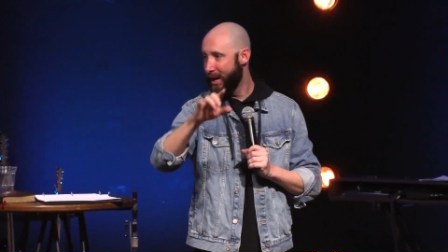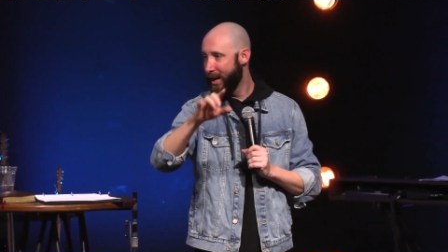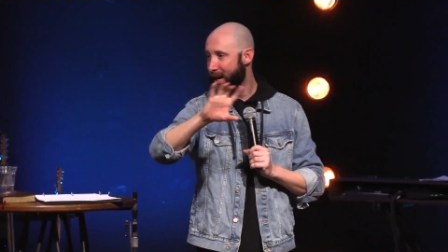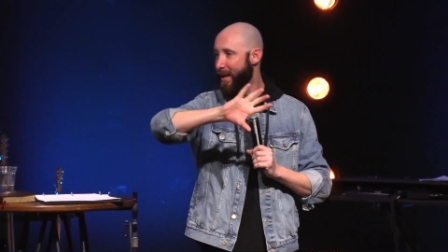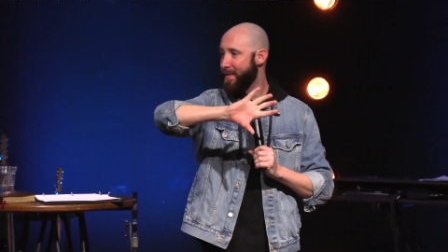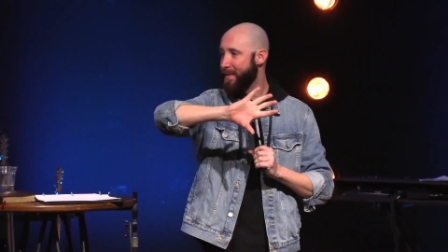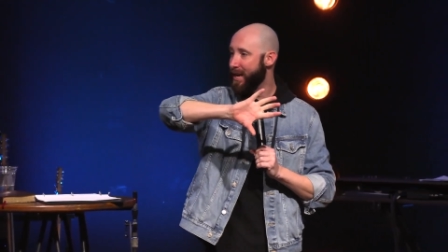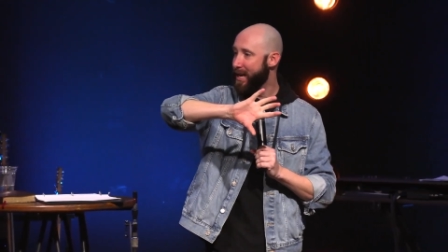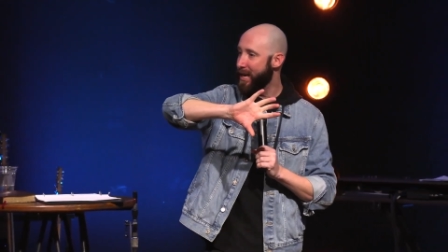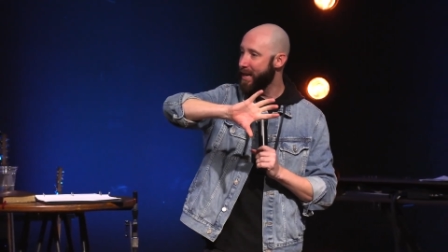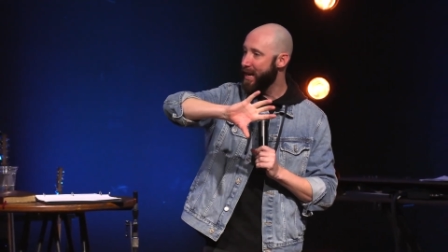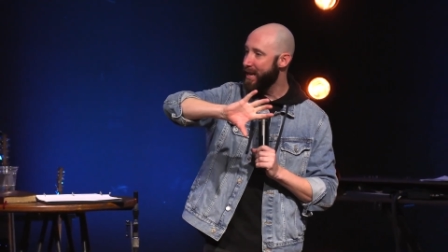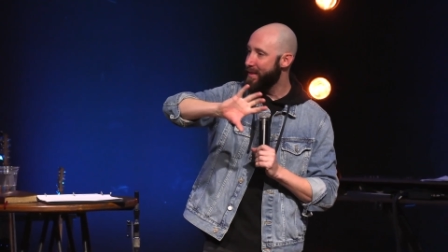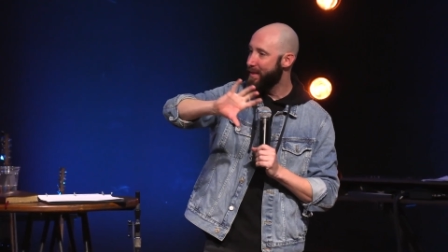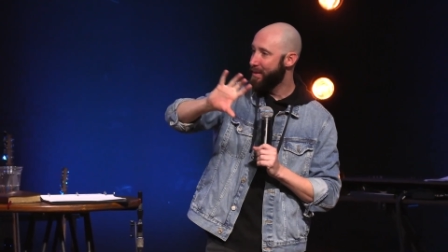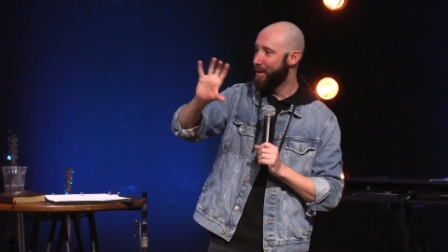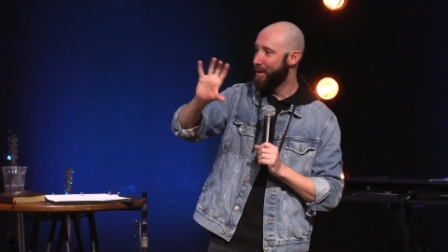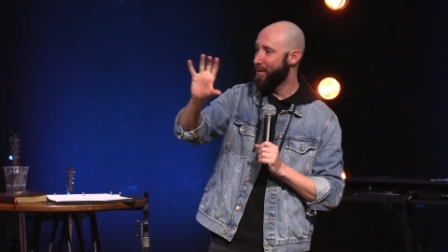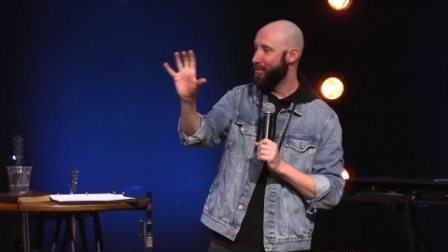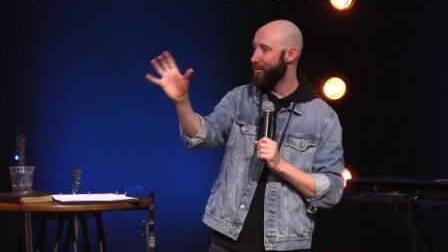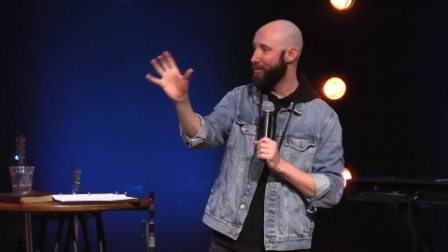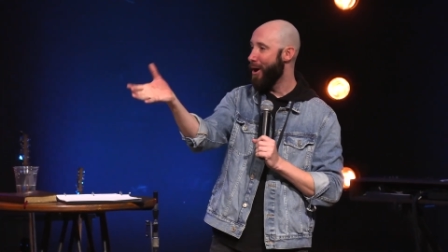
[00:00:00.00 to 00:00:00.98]
And then it,
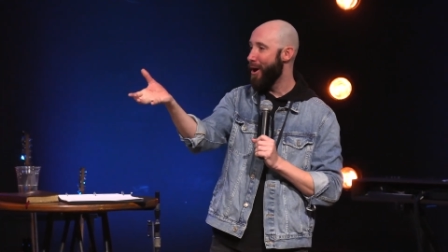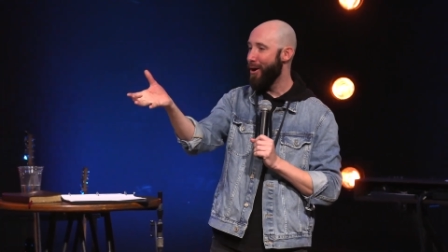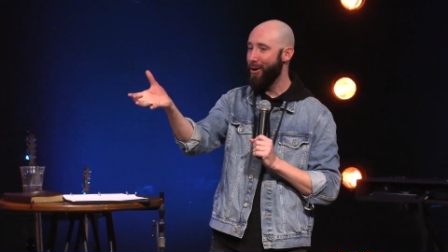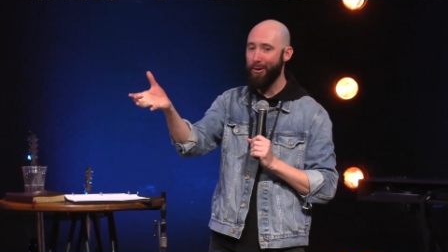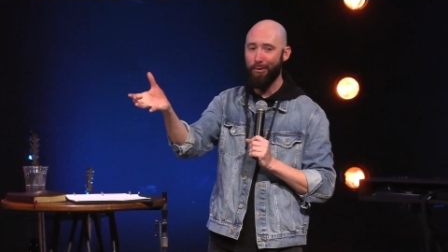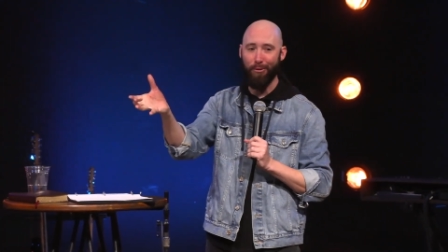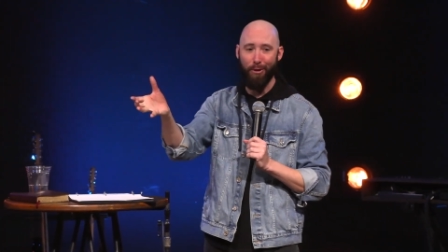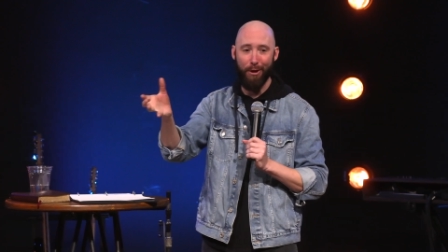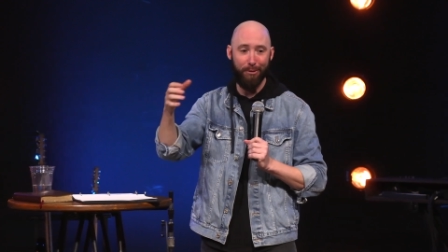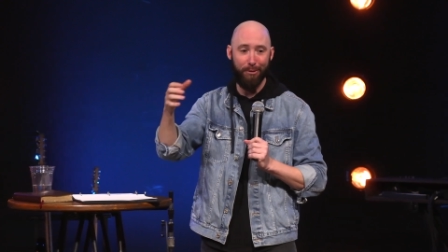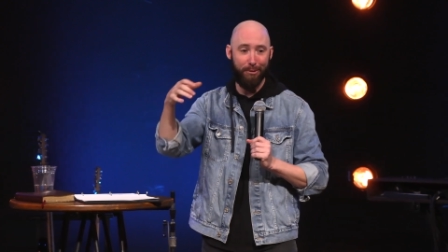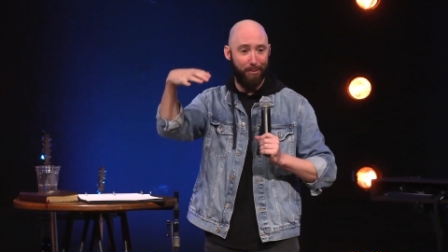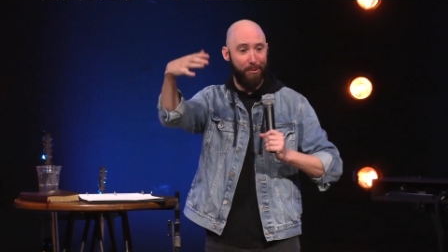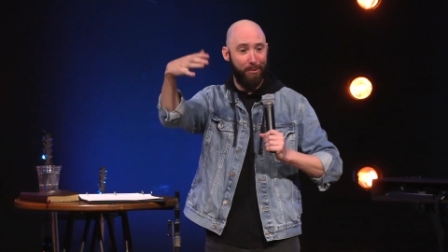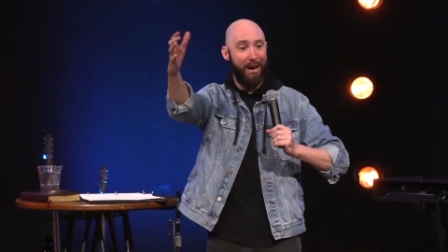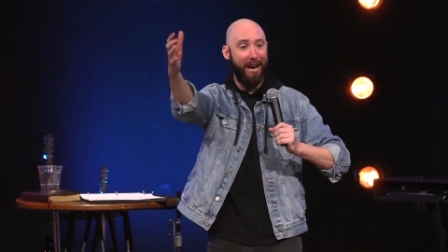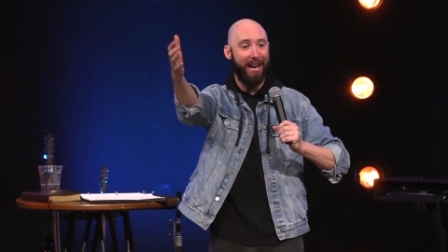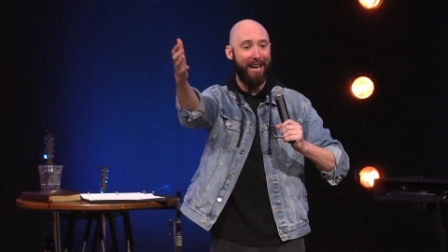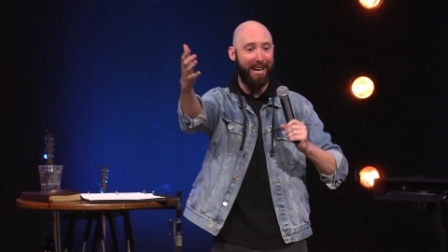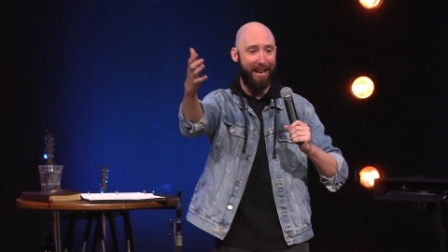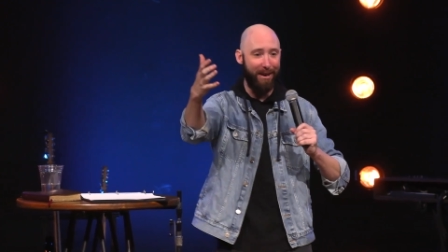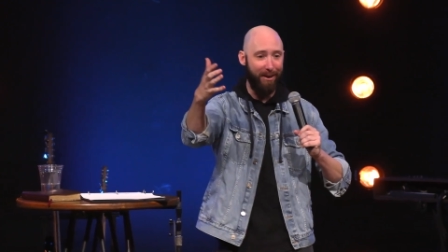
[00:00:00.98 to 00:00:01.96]
the rock rolls
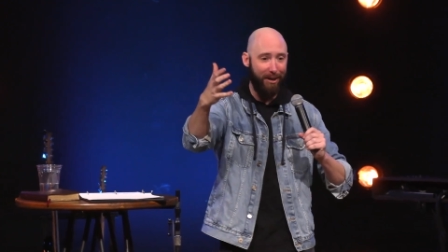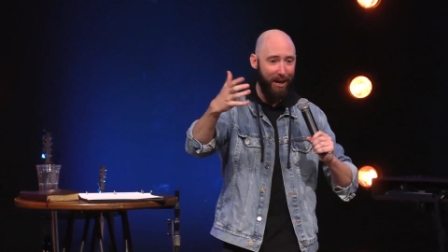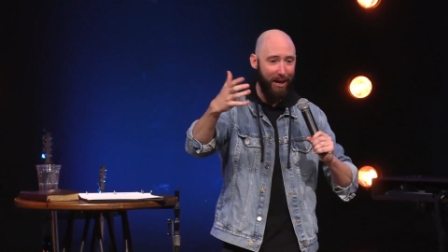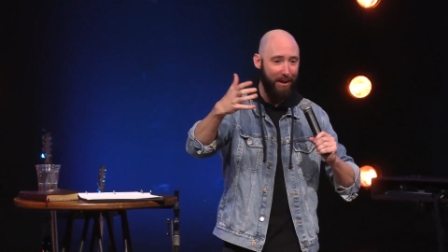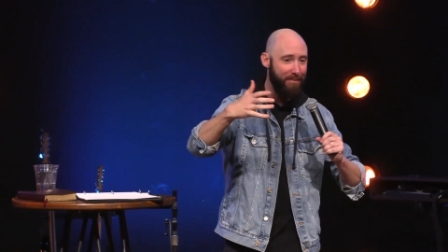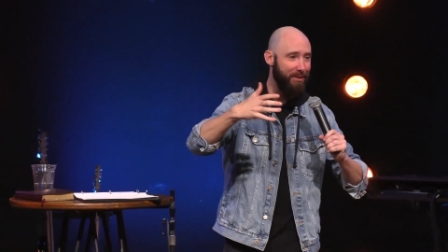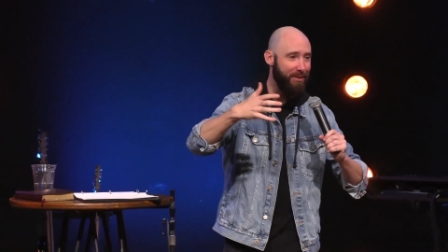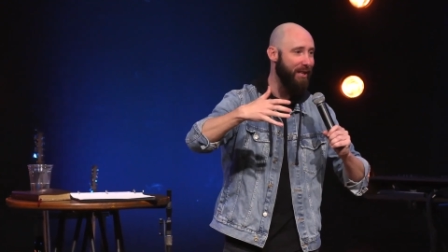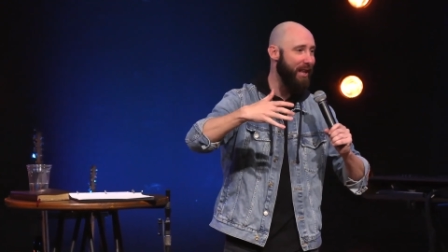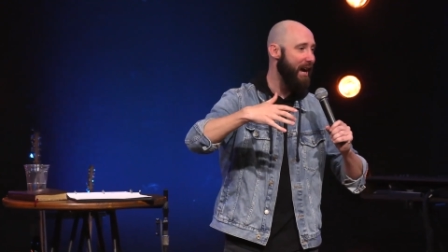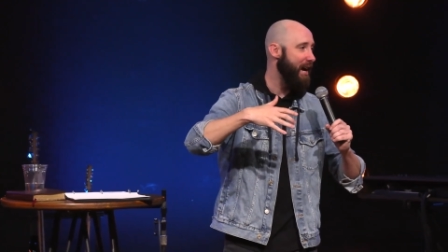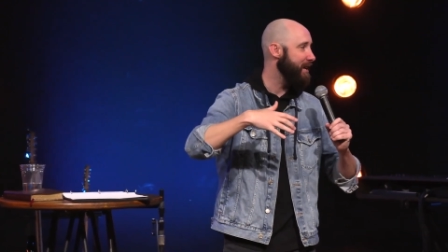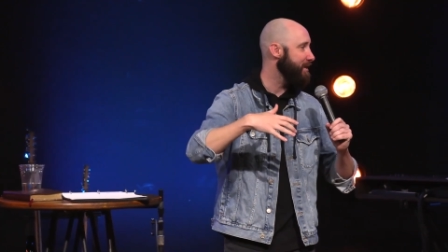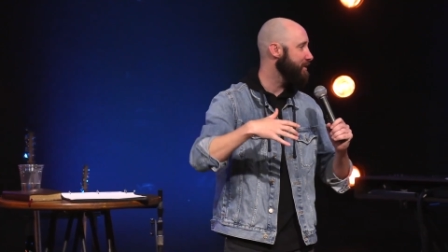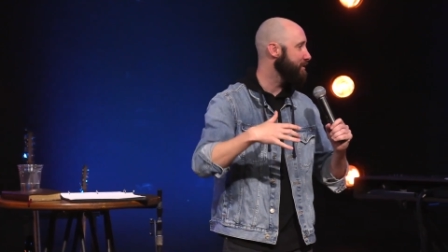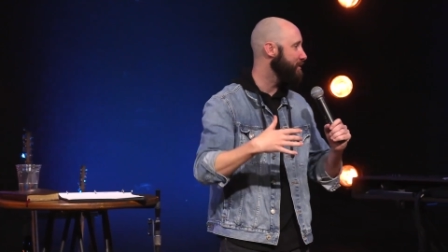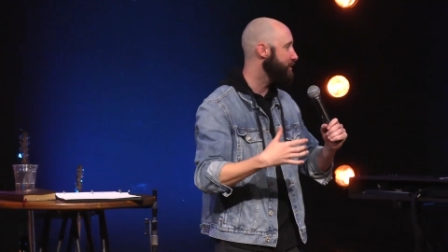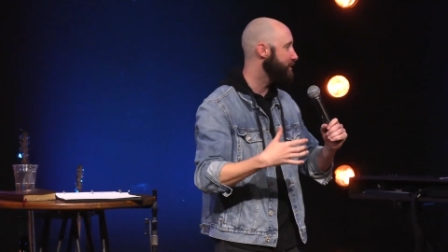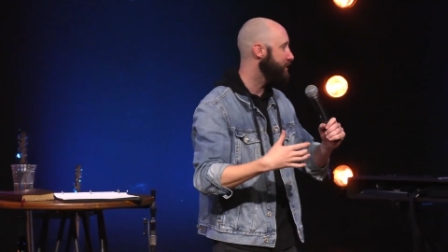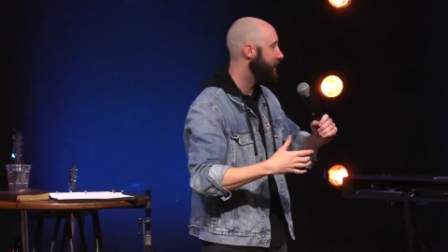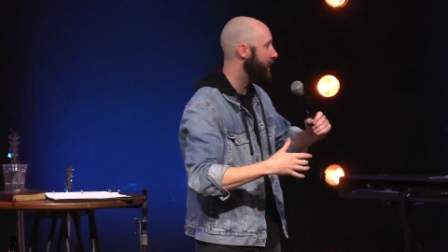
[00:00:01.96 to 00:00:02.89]
away, and here comes Lazarus,